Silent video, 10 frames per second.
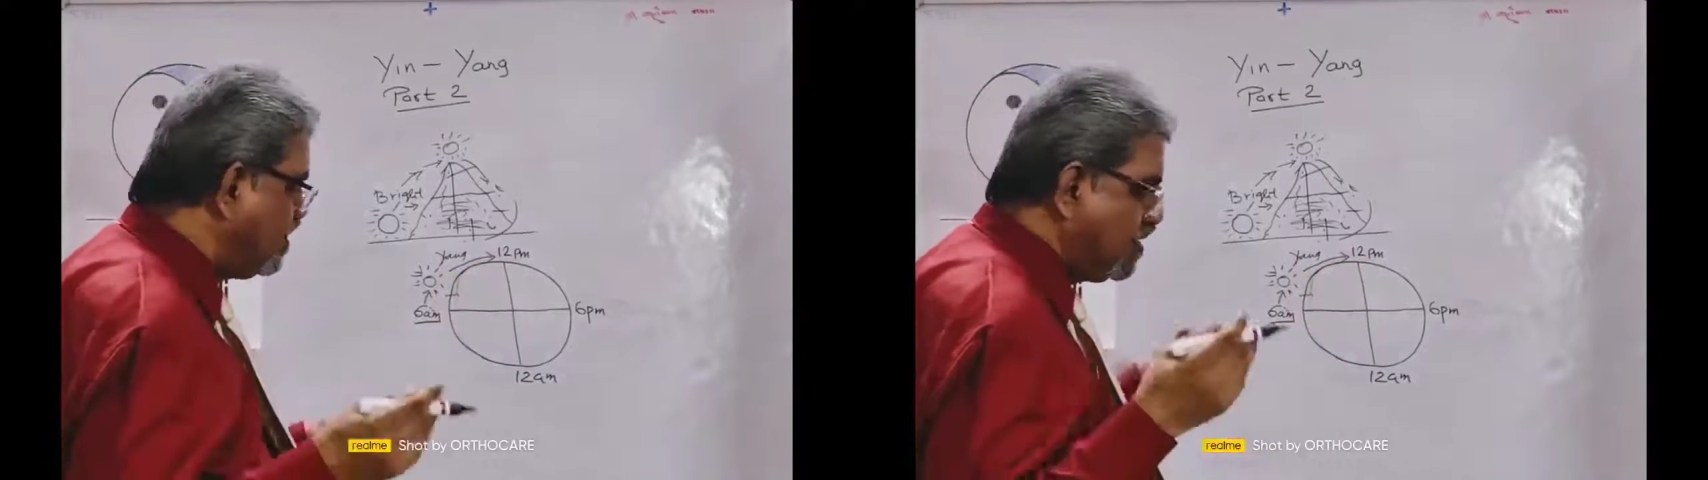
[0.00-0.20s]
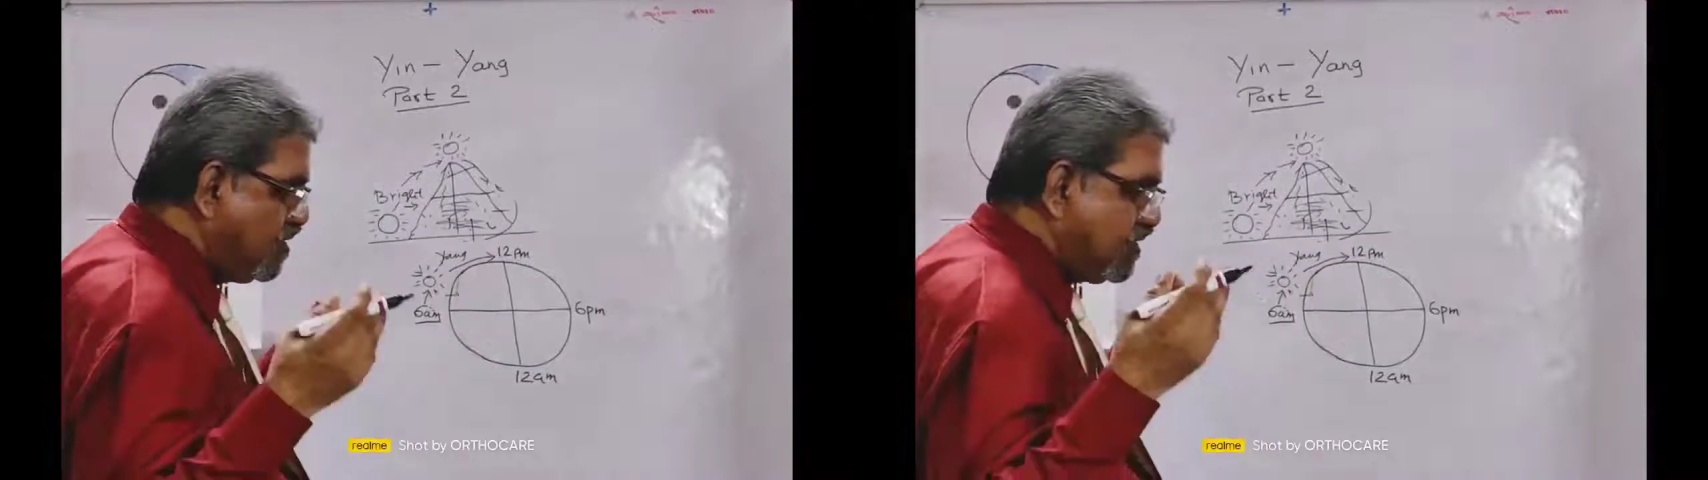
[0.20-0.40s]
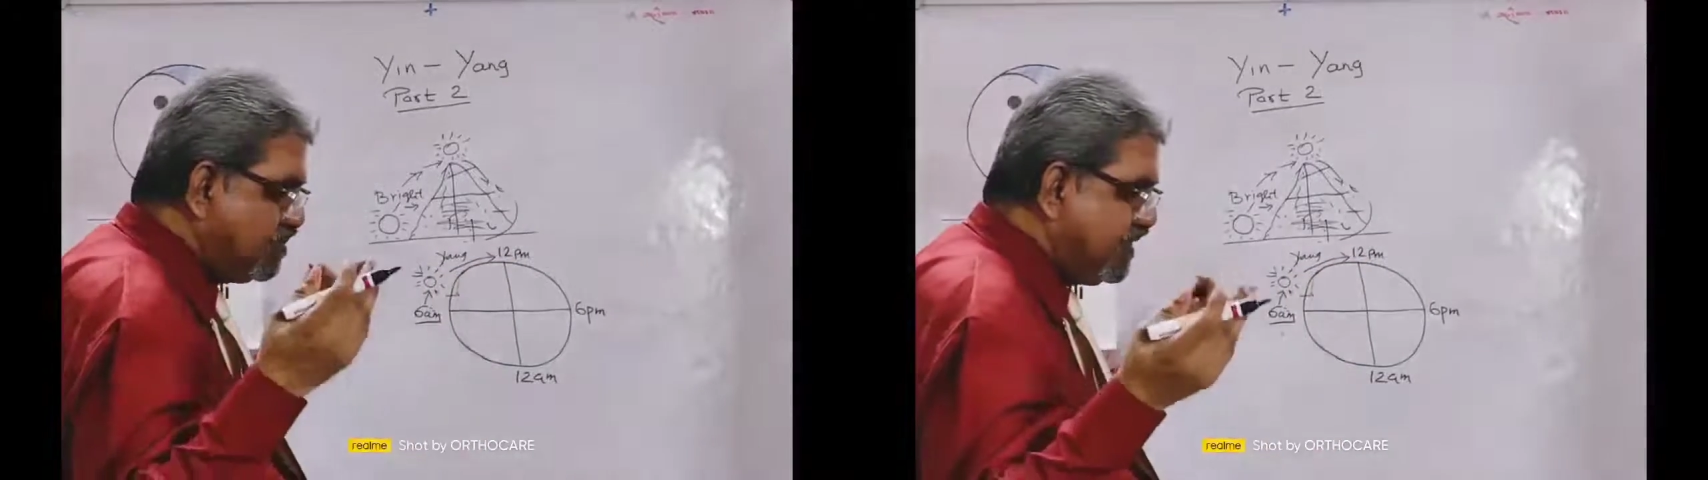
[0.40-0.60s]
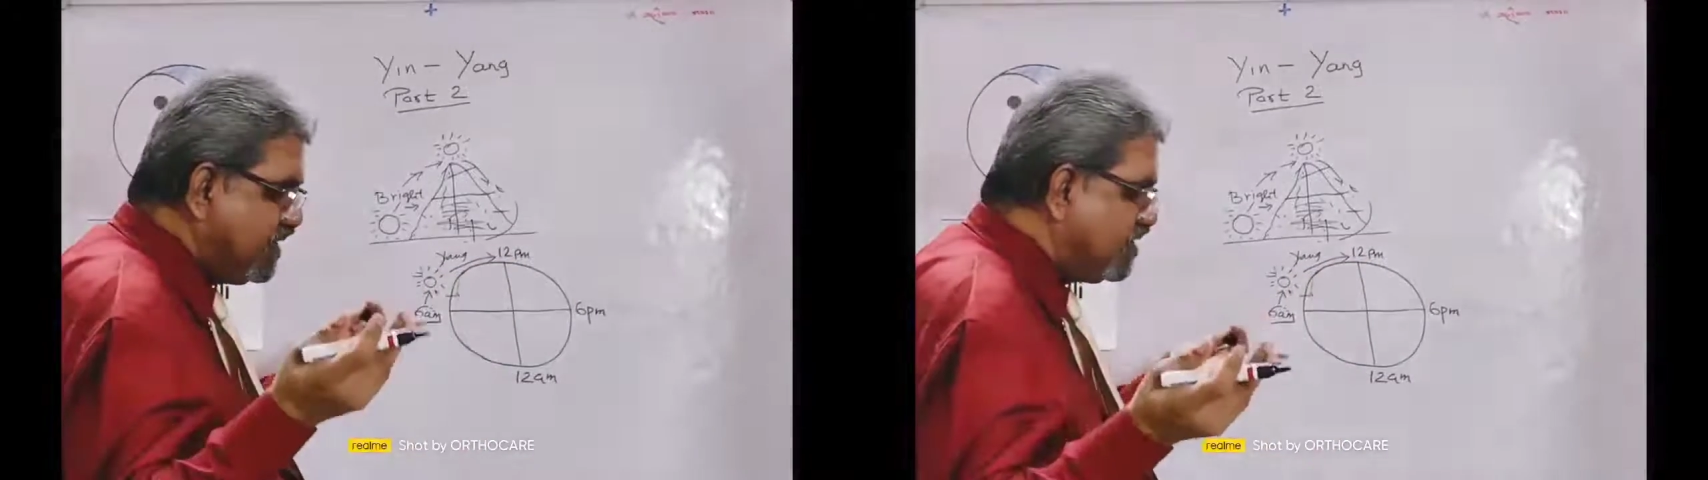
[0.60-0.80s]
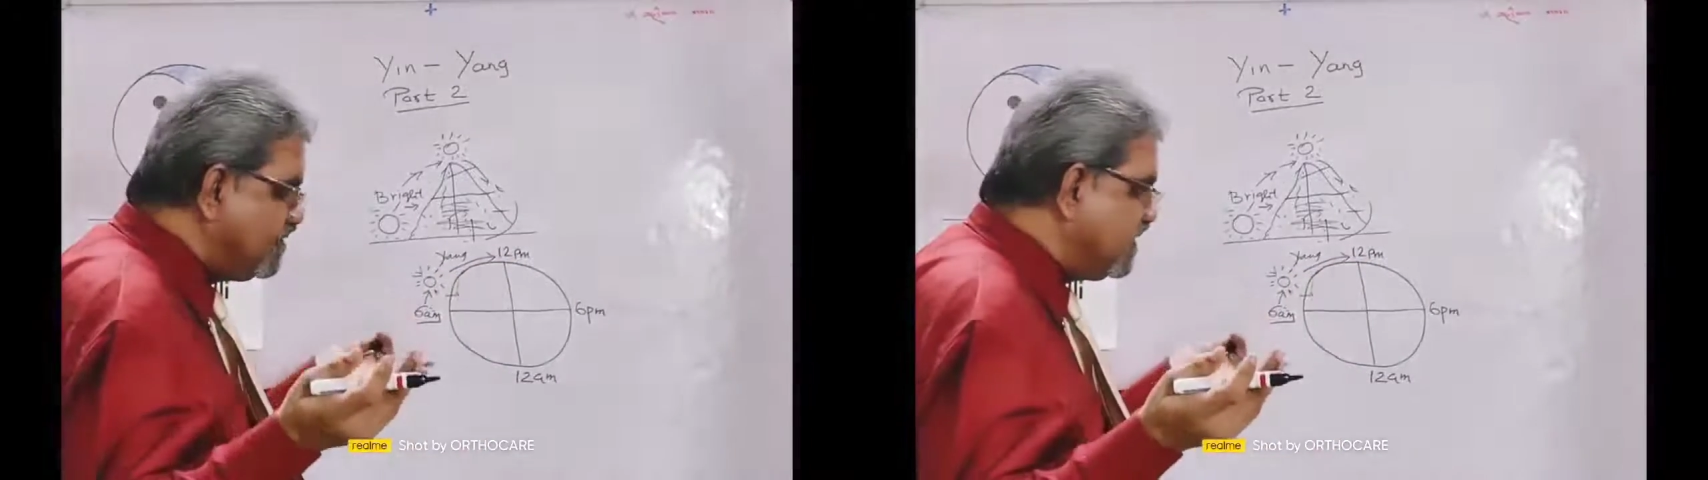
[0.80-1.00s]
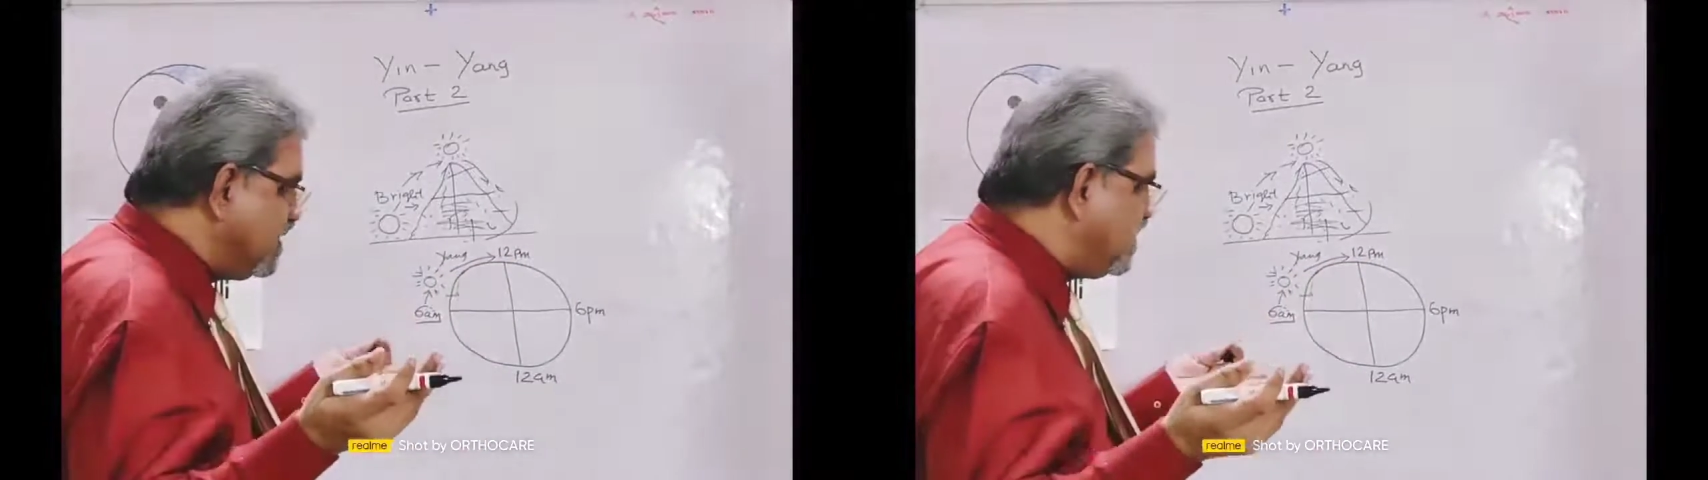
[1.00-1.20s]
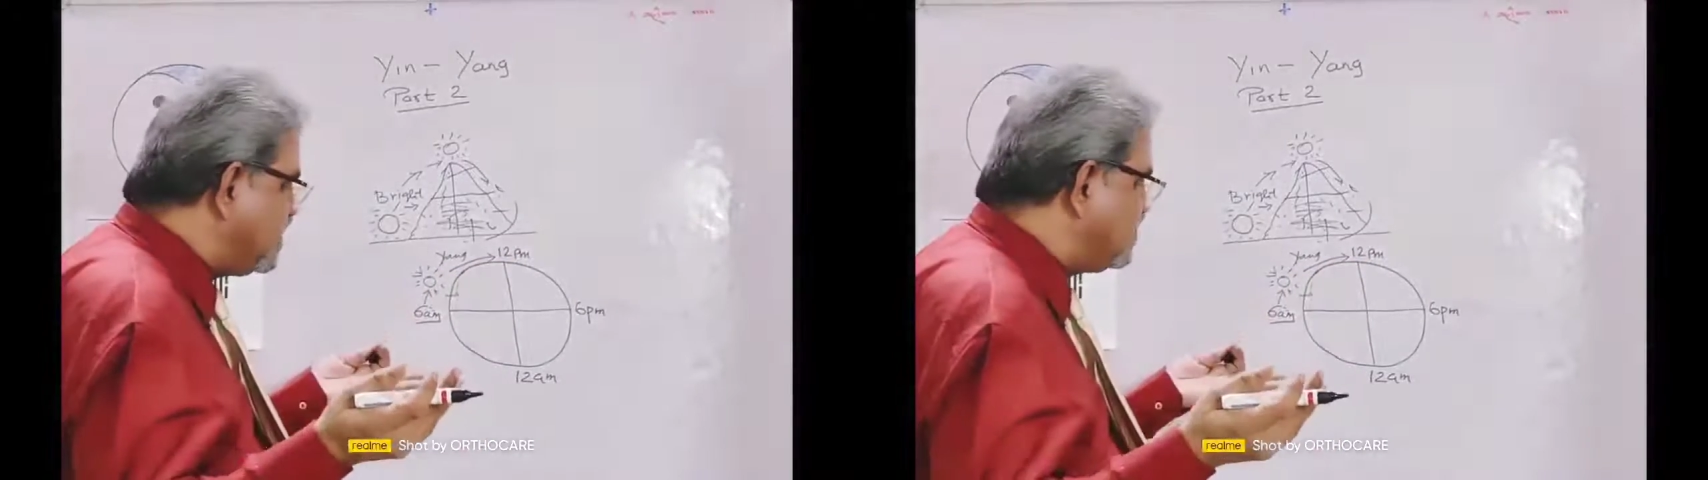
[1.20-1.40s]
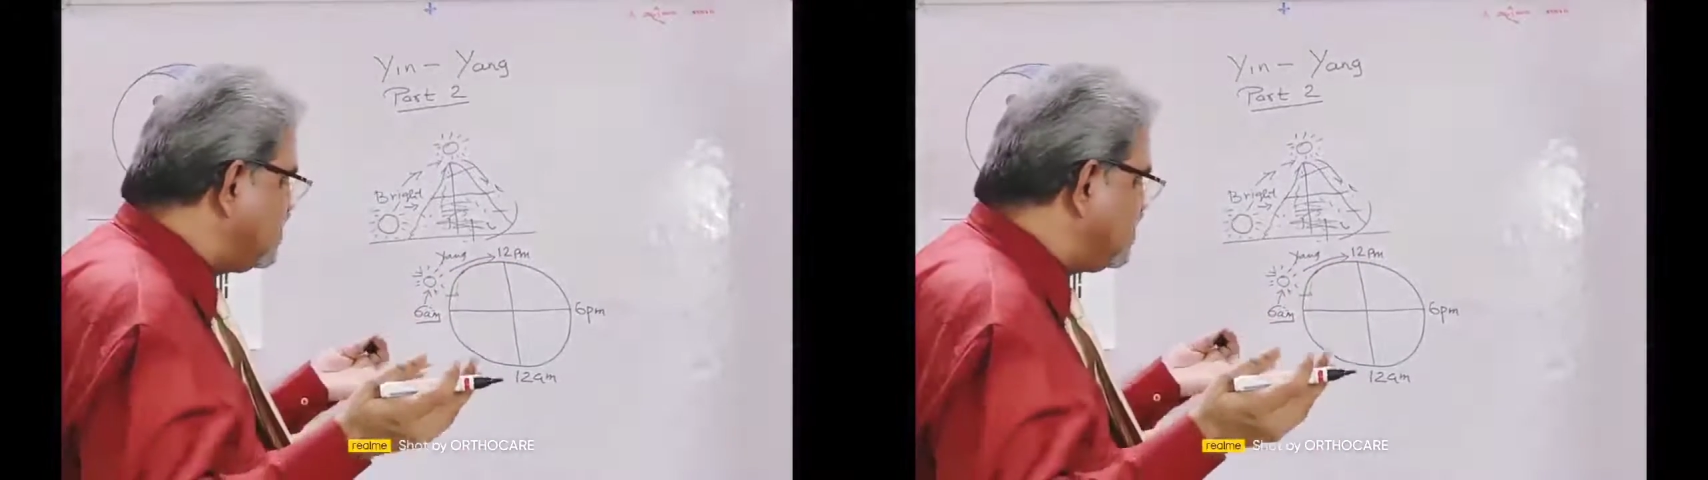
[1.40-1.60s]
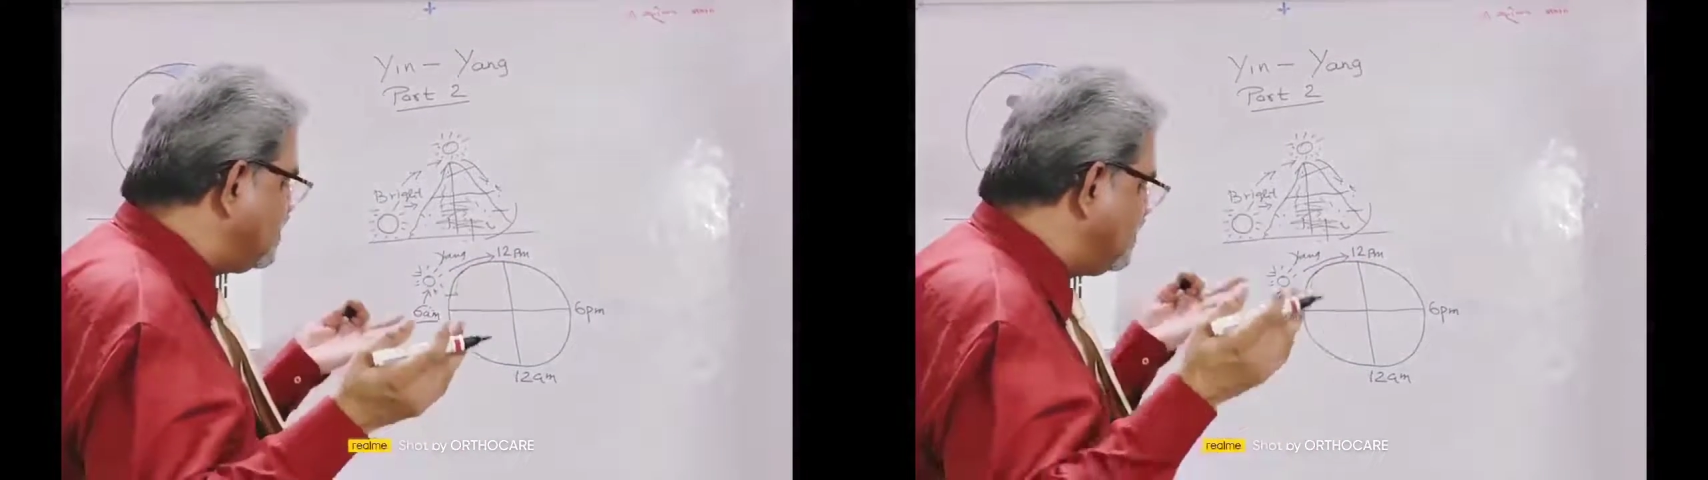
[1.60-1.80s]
or peak of the earth or